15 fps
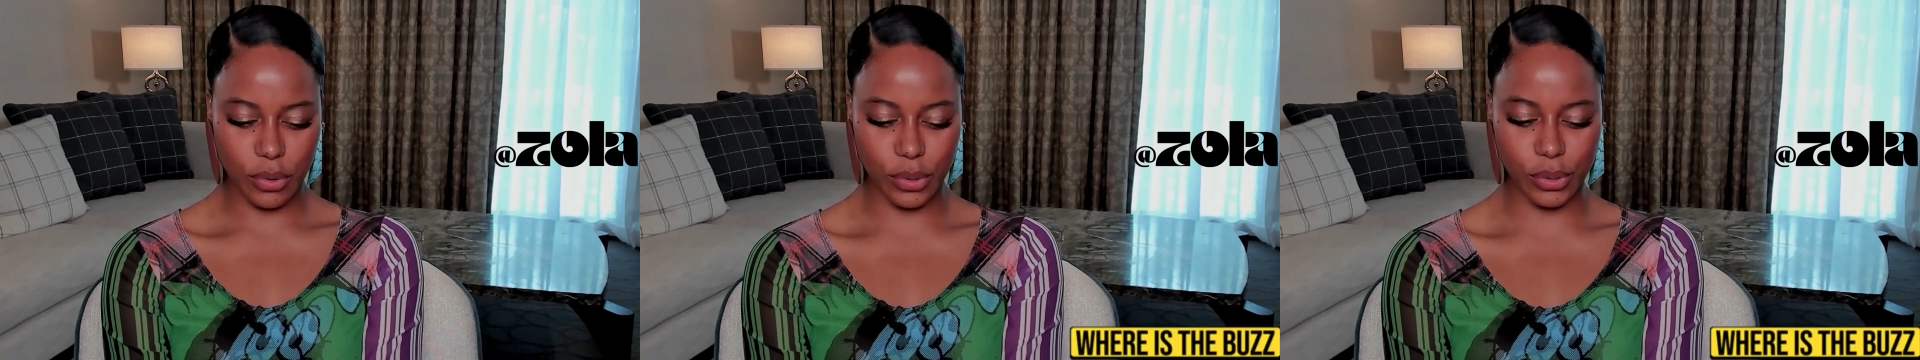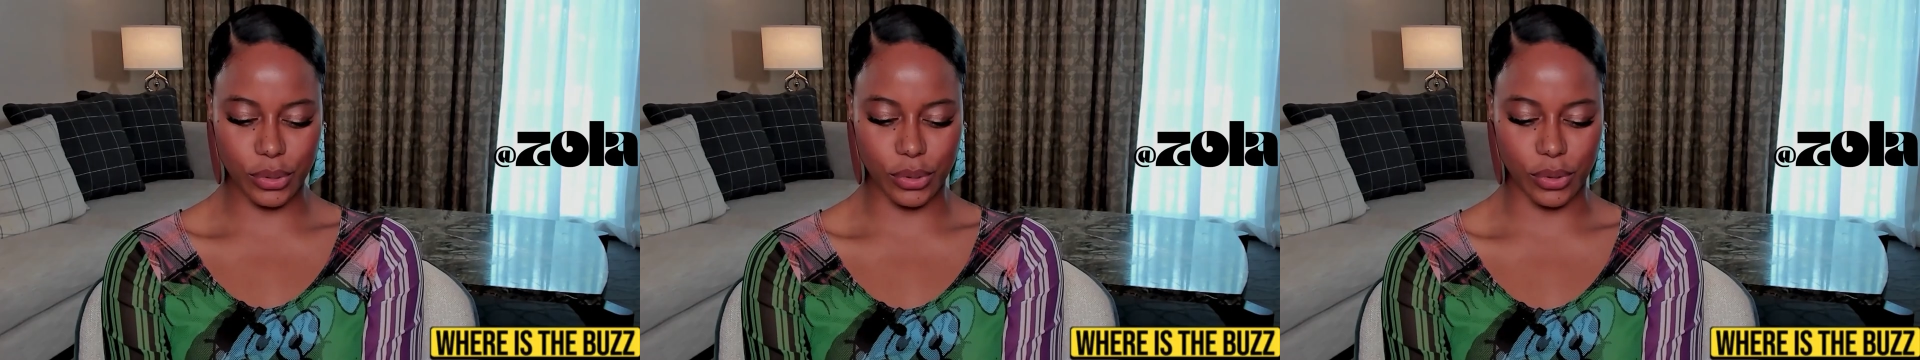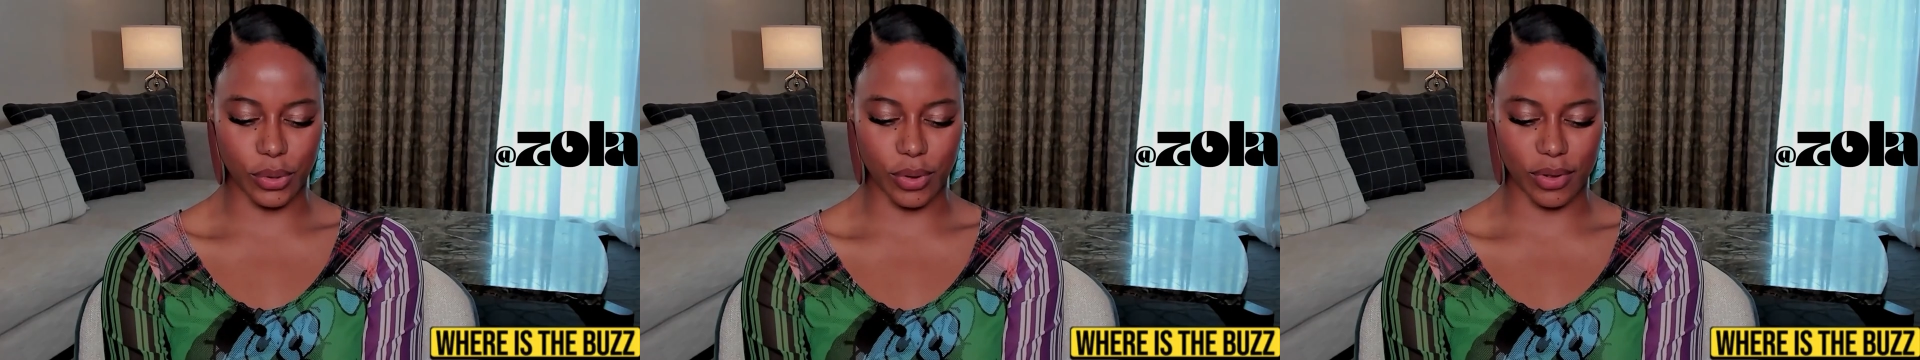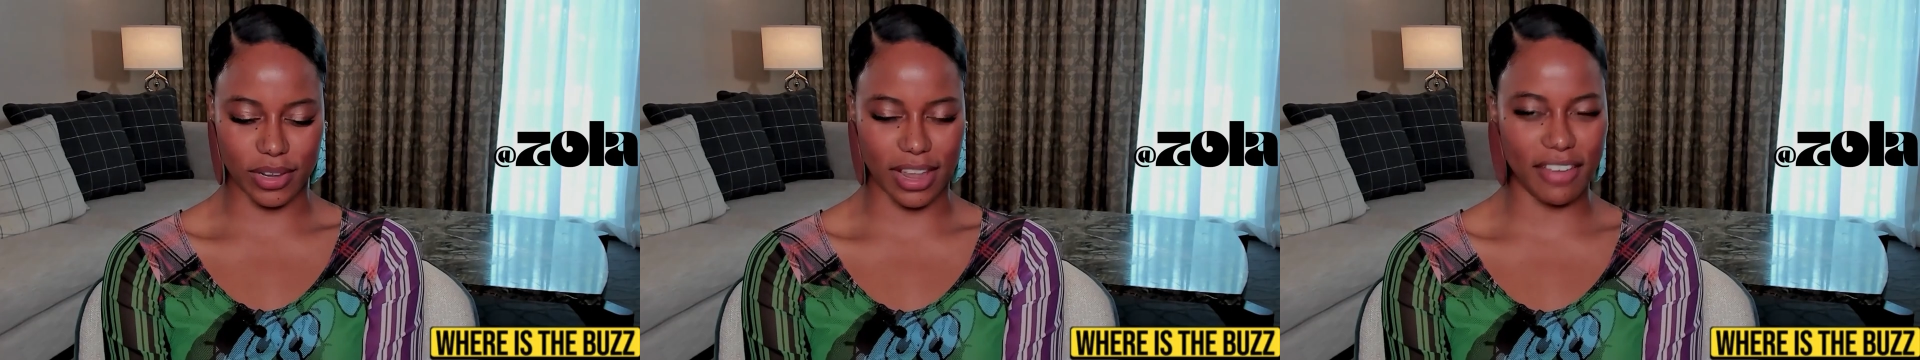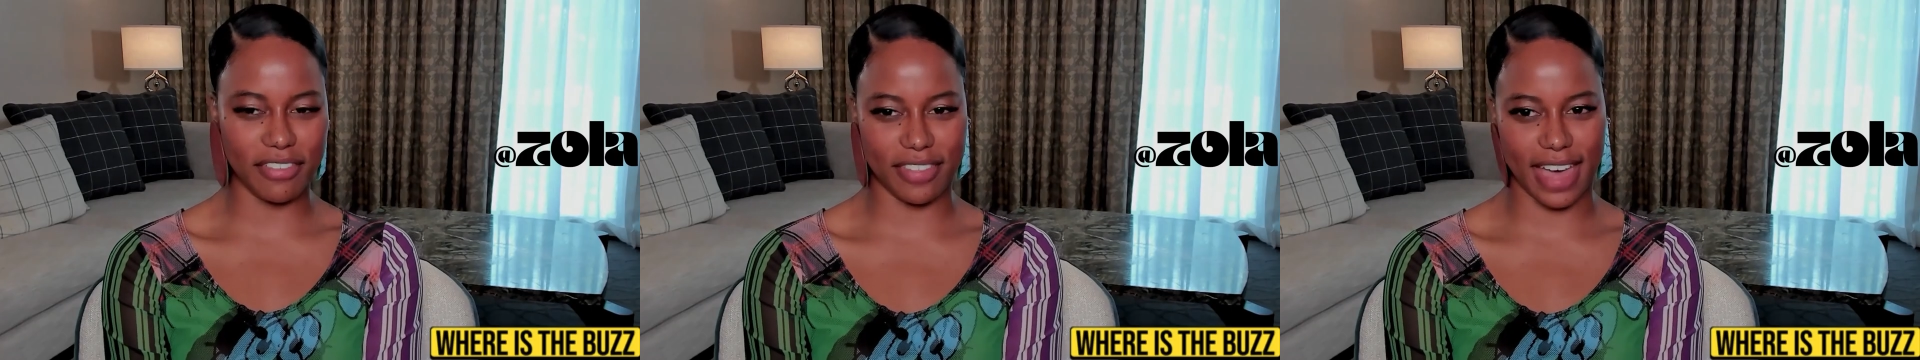Ooh,
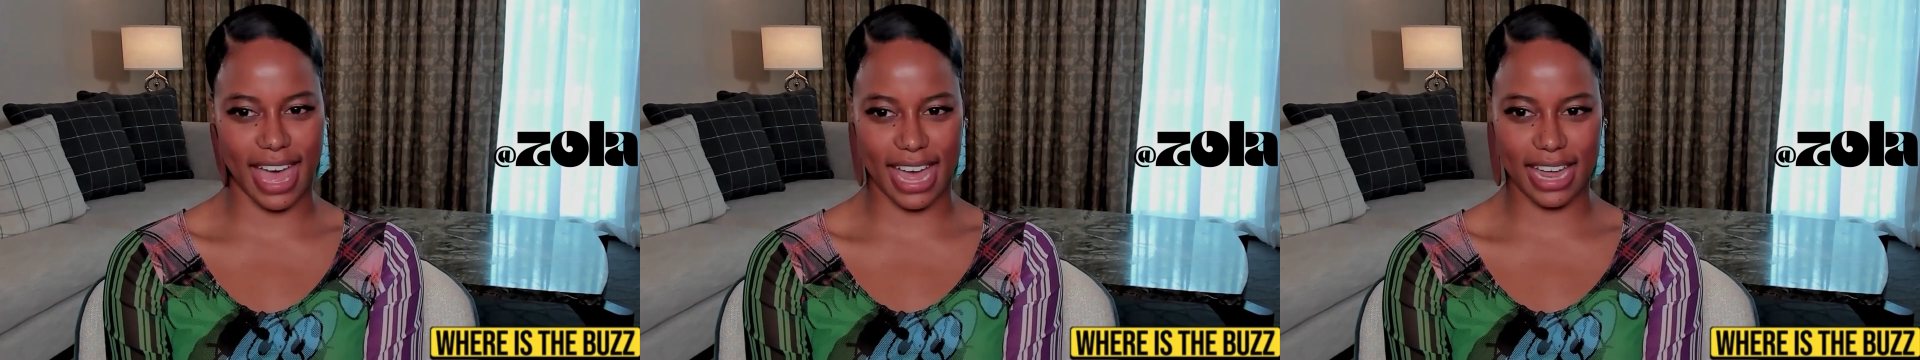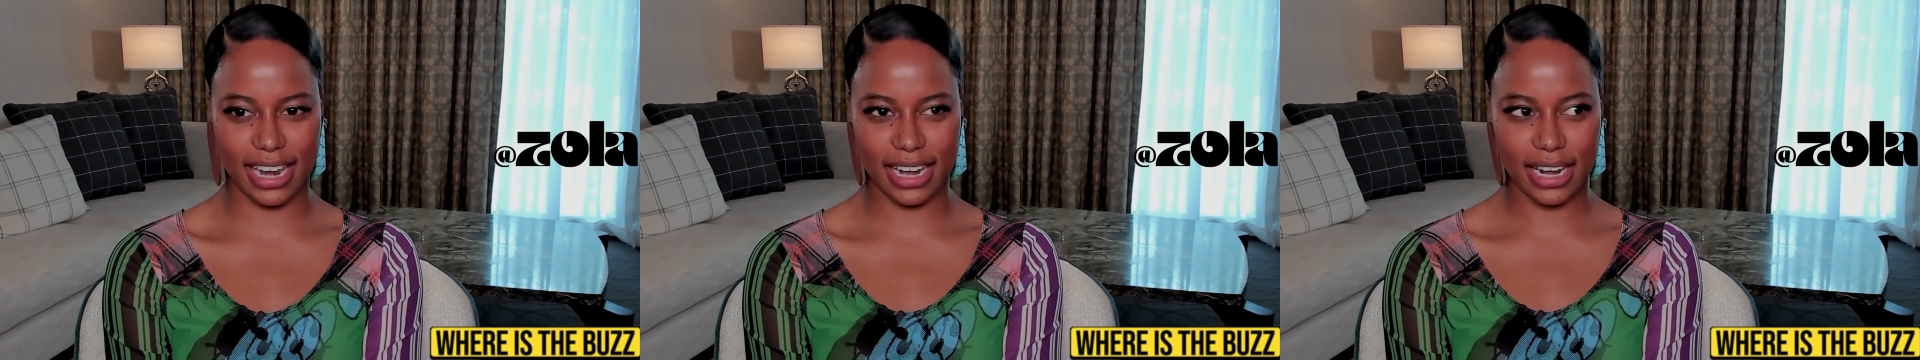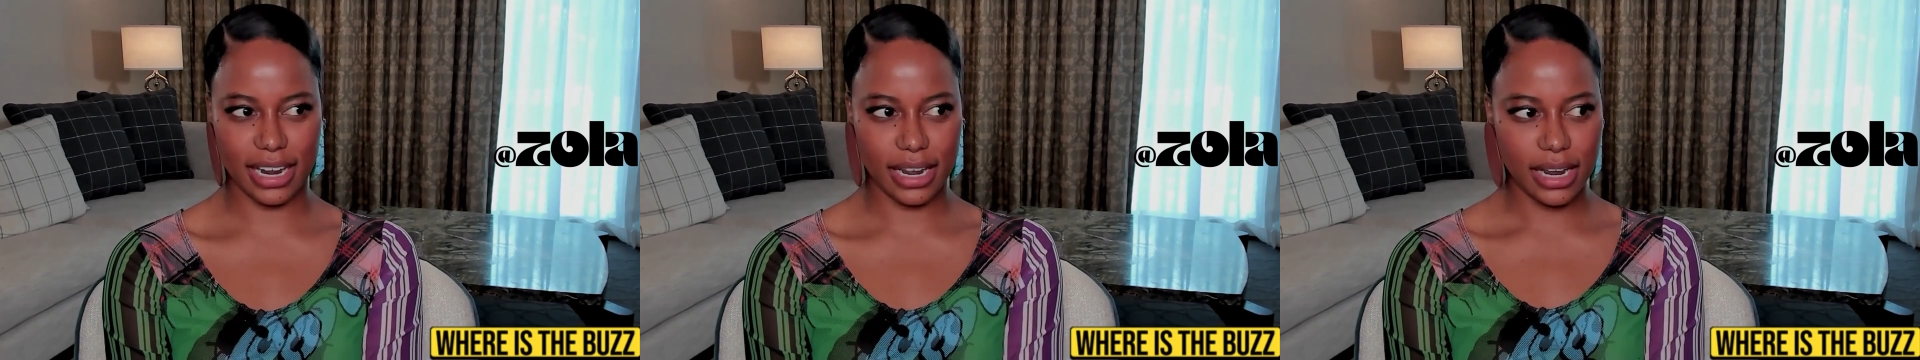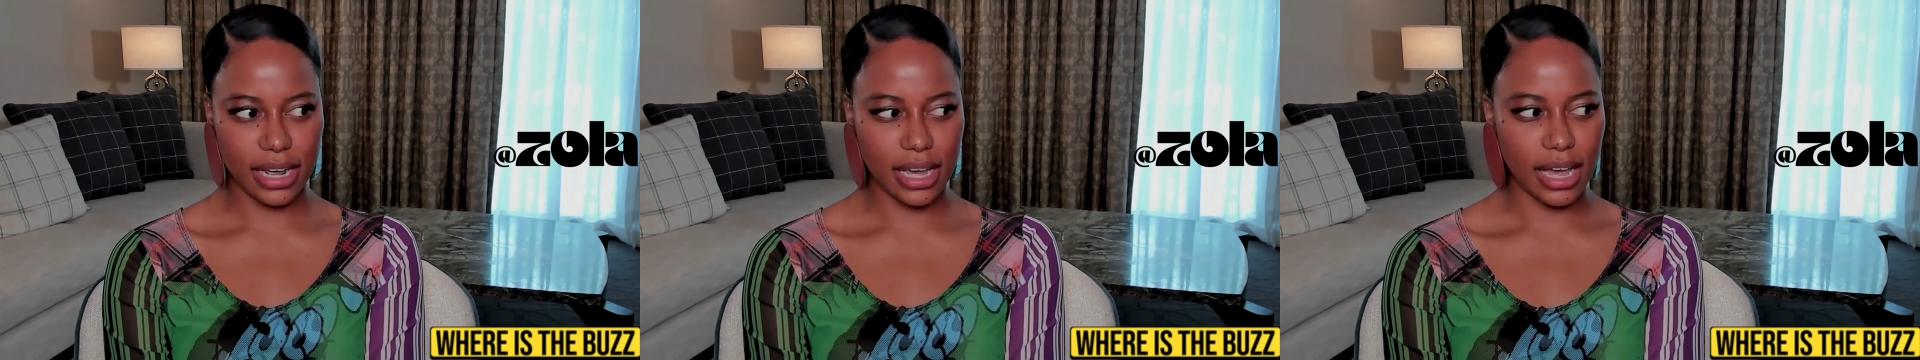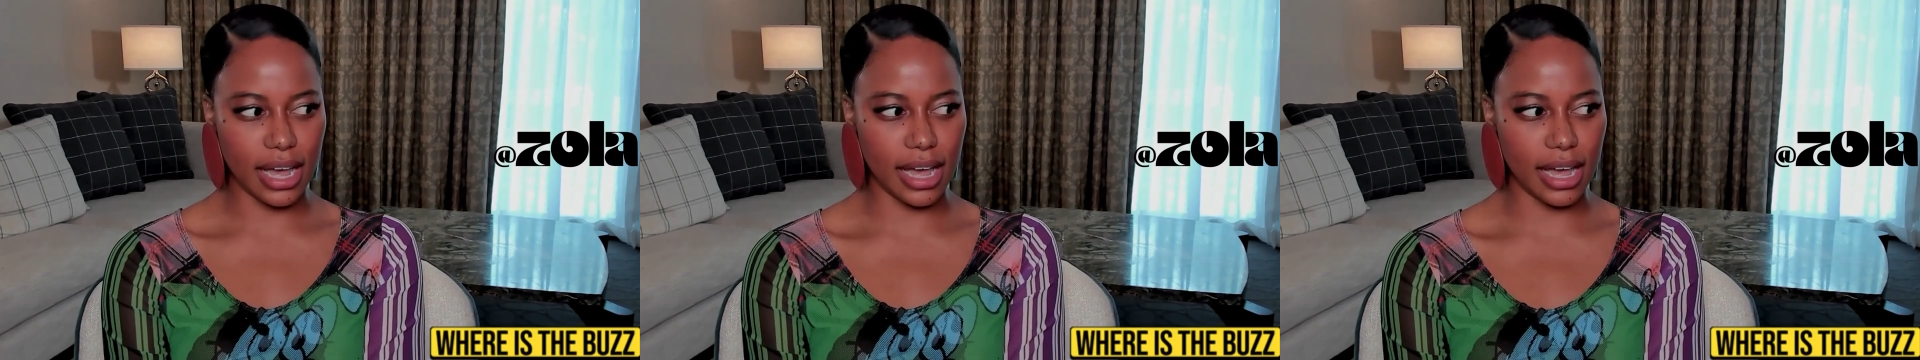love that.
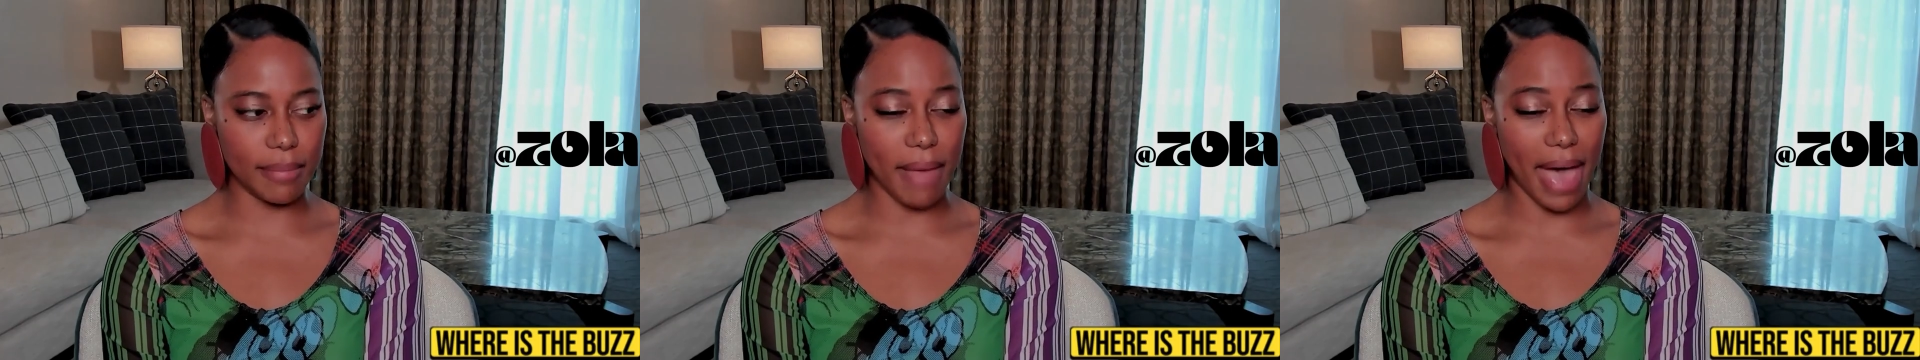Um,